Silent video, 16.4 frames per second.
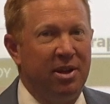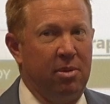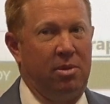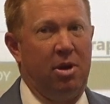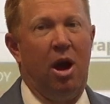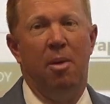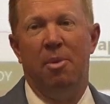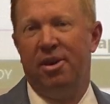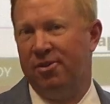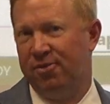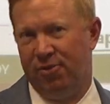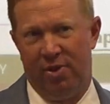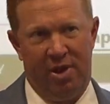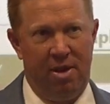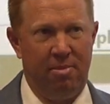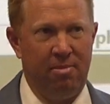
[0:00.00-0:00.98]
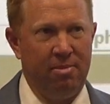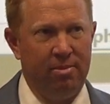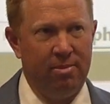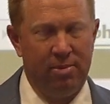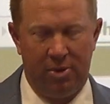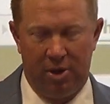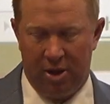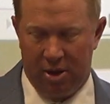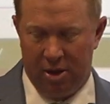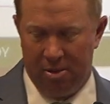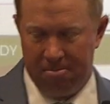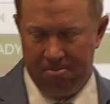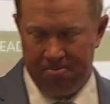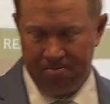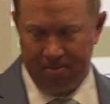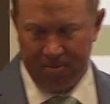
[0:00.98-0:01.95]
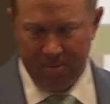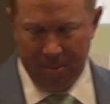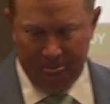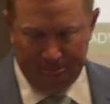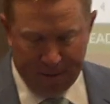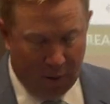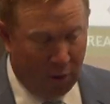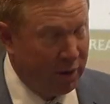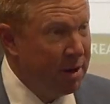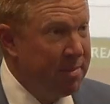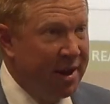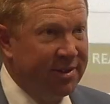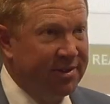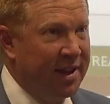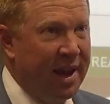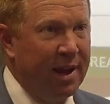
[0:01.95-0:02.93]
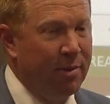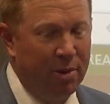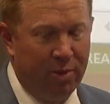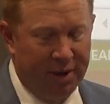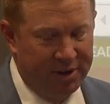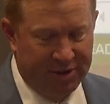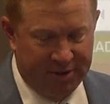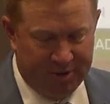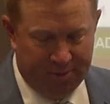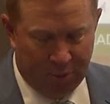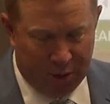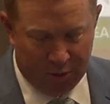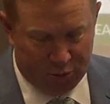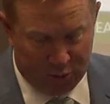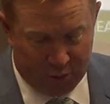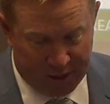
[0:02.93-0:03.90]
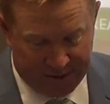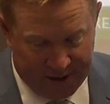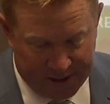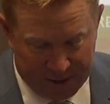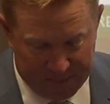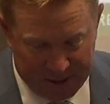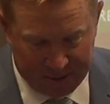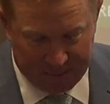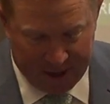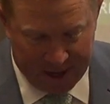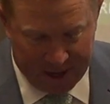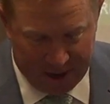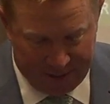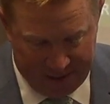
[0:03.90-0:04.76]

a comment for them. Or you may say, hey, we just want to take a big bite out of